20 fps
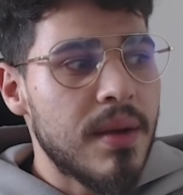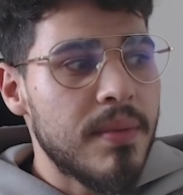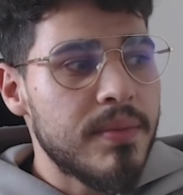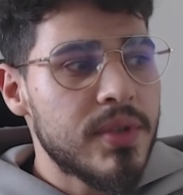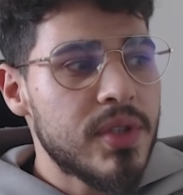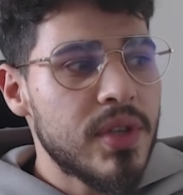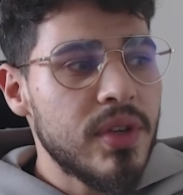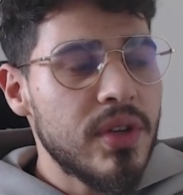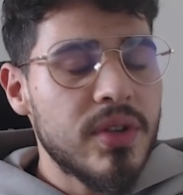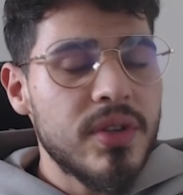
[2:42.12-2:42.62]

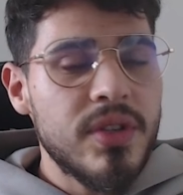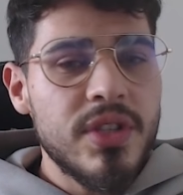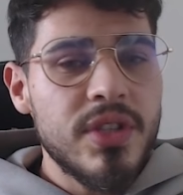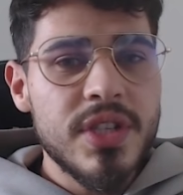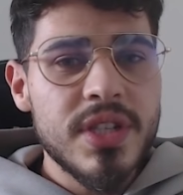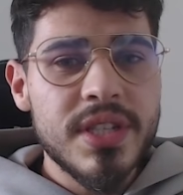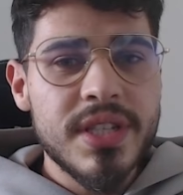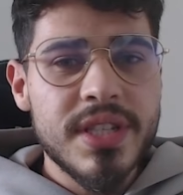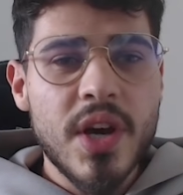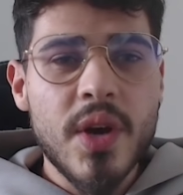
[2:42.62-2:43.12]
So could you
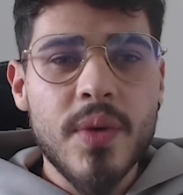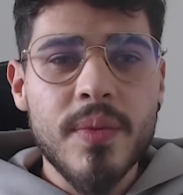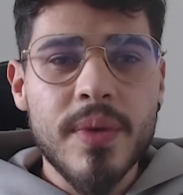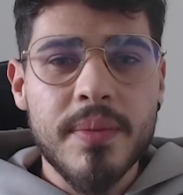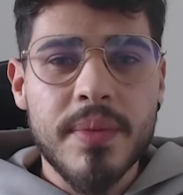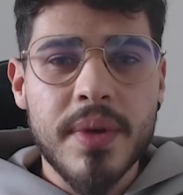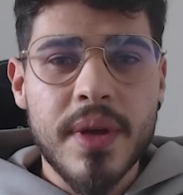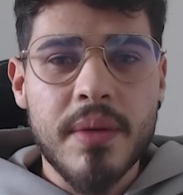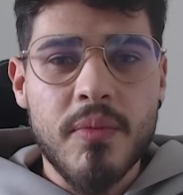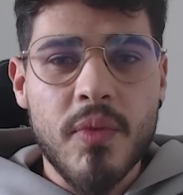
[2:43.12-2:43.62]
just tell me a
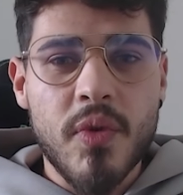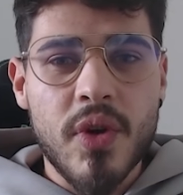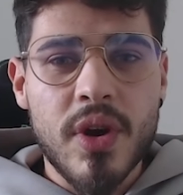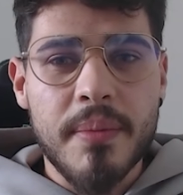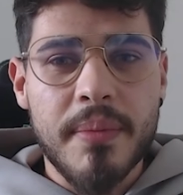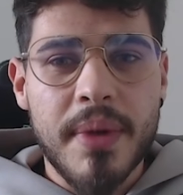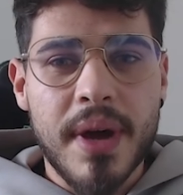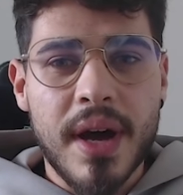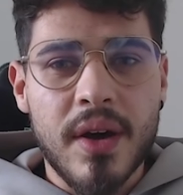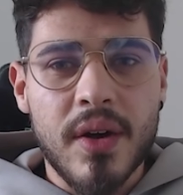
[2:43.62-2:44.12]
bit more
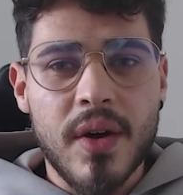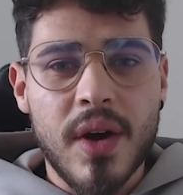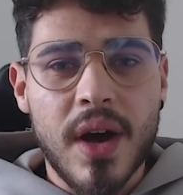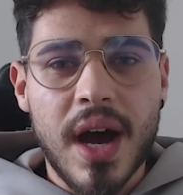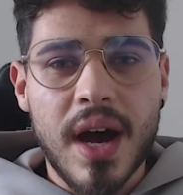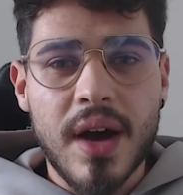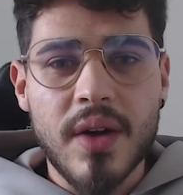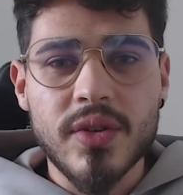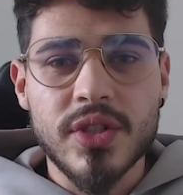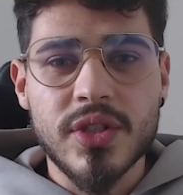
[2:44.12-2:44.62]
about
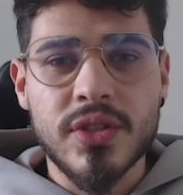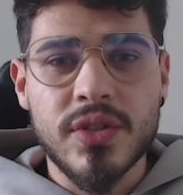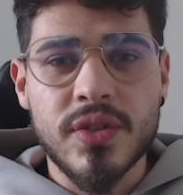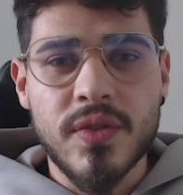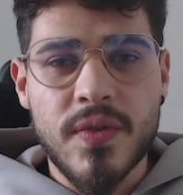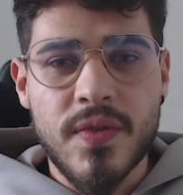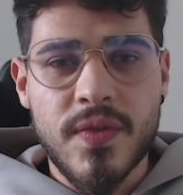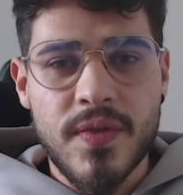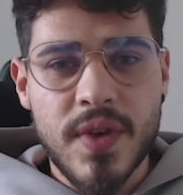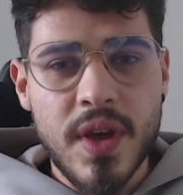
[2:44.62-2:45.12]
how did you
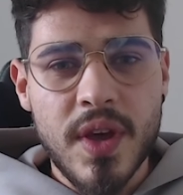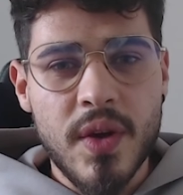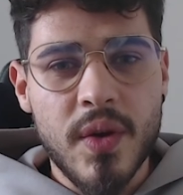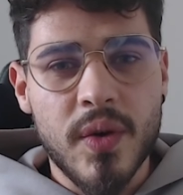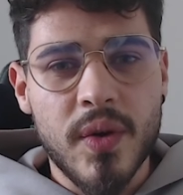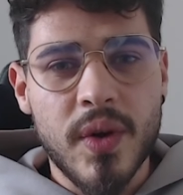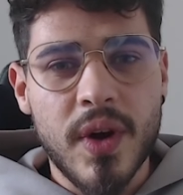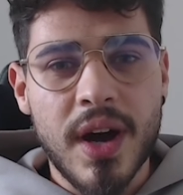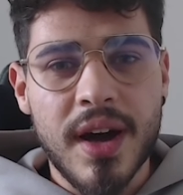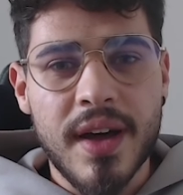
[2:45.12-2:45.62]

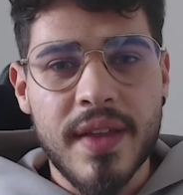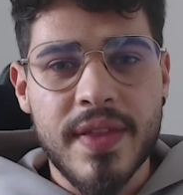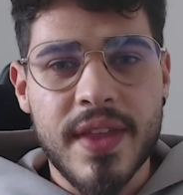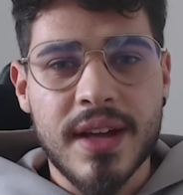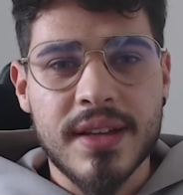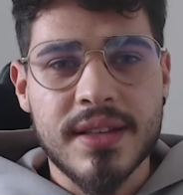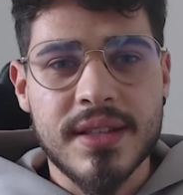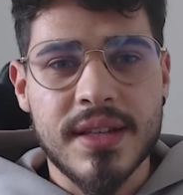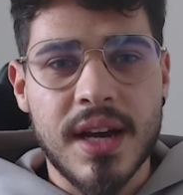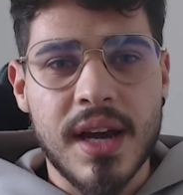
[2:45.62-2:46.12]
feel at that
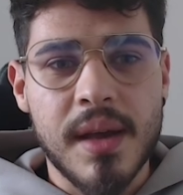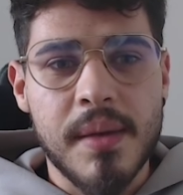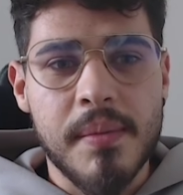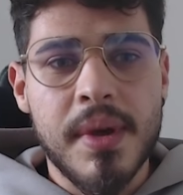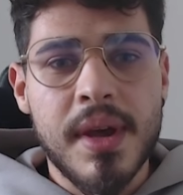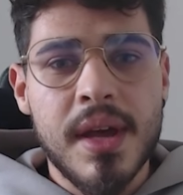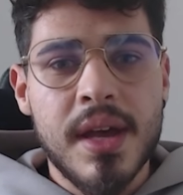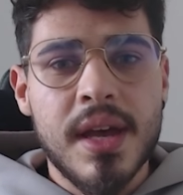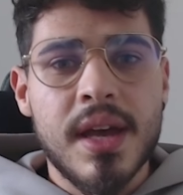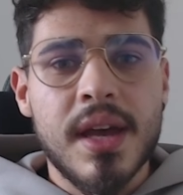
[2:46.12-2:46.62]
time,
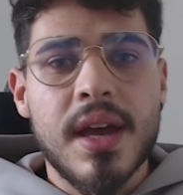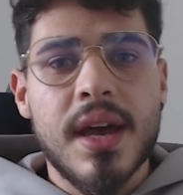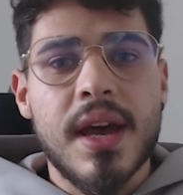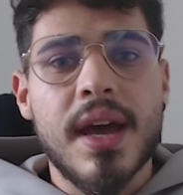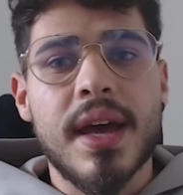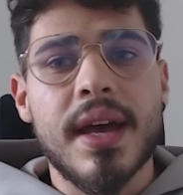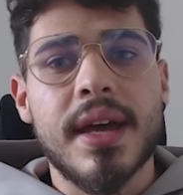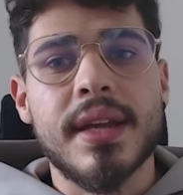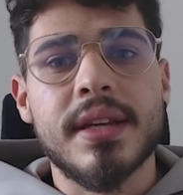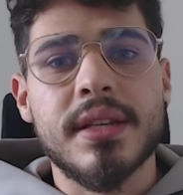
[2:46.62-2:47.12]

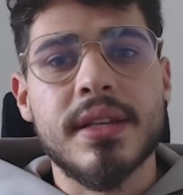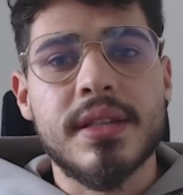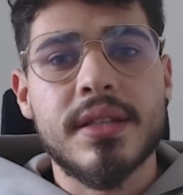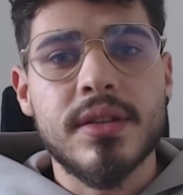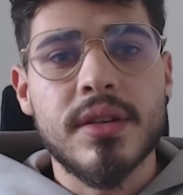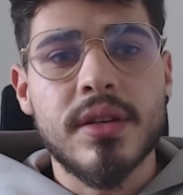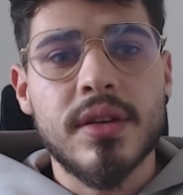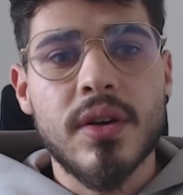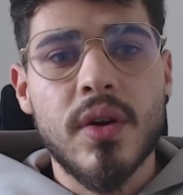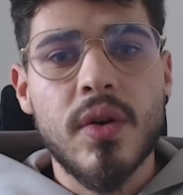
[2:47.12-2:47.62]
and
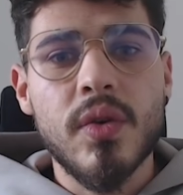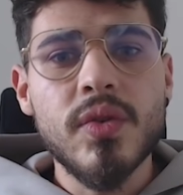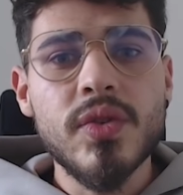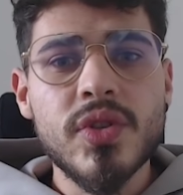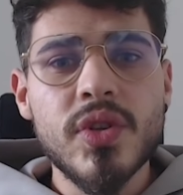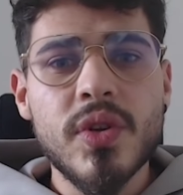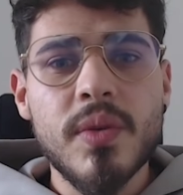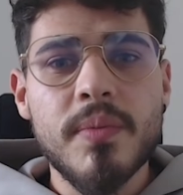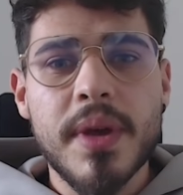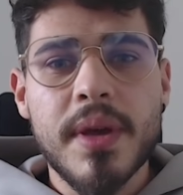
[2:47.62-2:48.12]

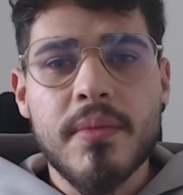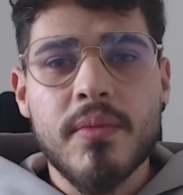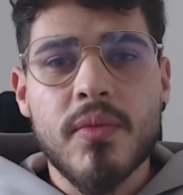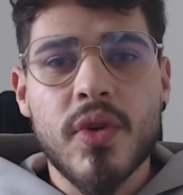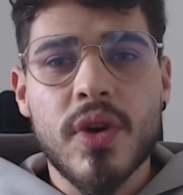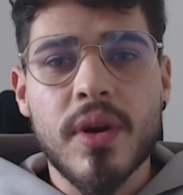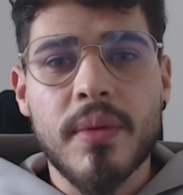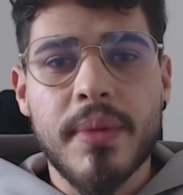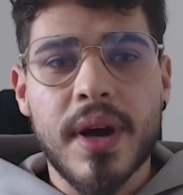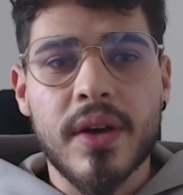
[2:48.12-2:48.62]
also a bit more
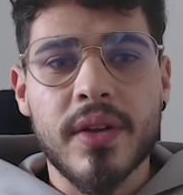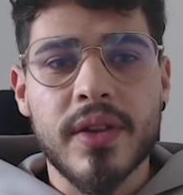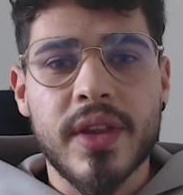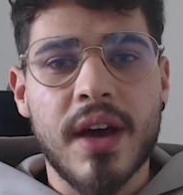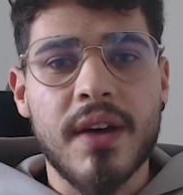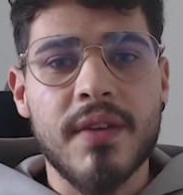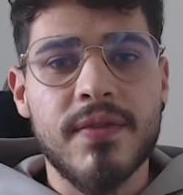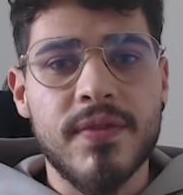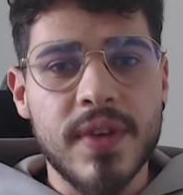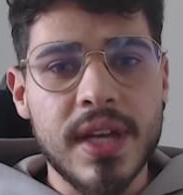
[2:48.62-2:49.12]
about
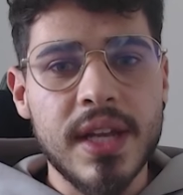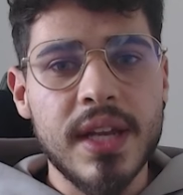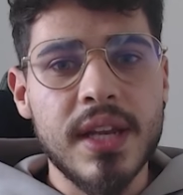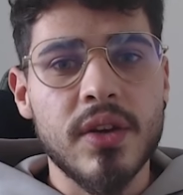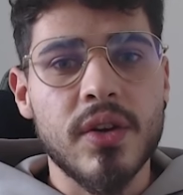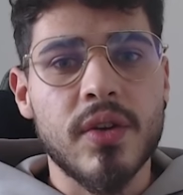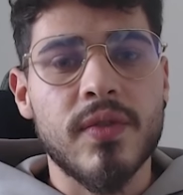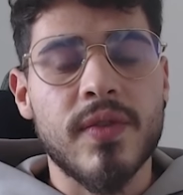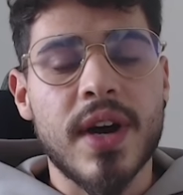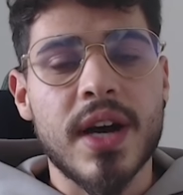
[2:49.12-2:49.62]
that feeling
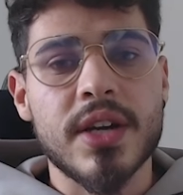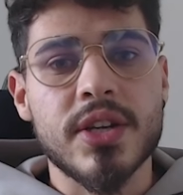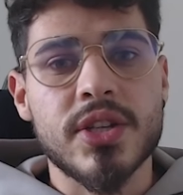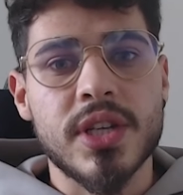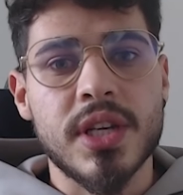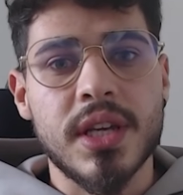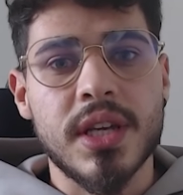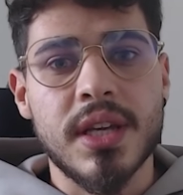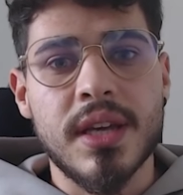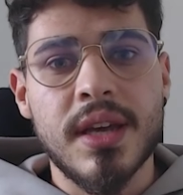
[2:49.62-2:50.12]
of
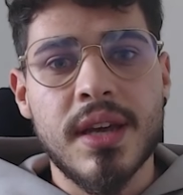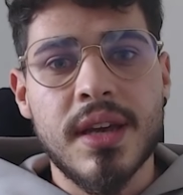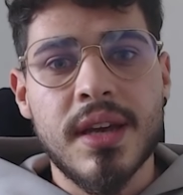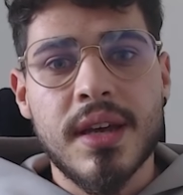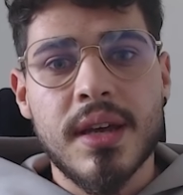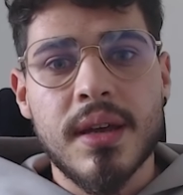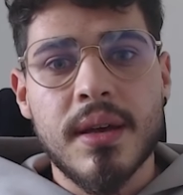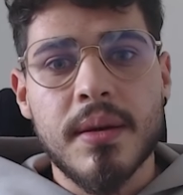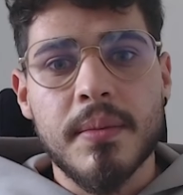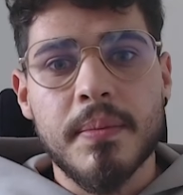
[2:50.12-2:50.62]
actually
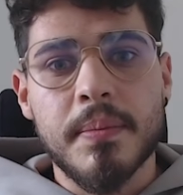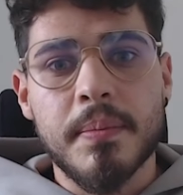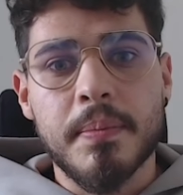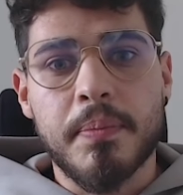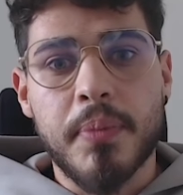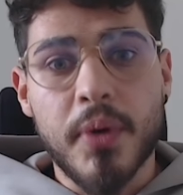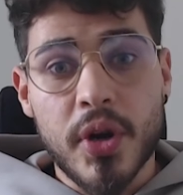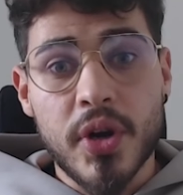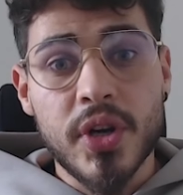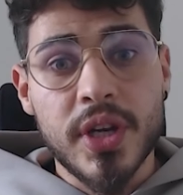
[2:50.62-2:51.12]

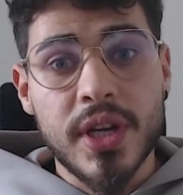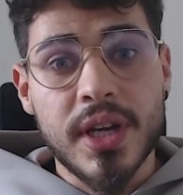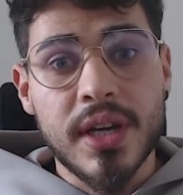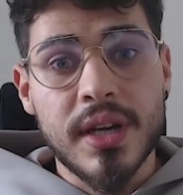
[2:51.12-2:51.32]
burning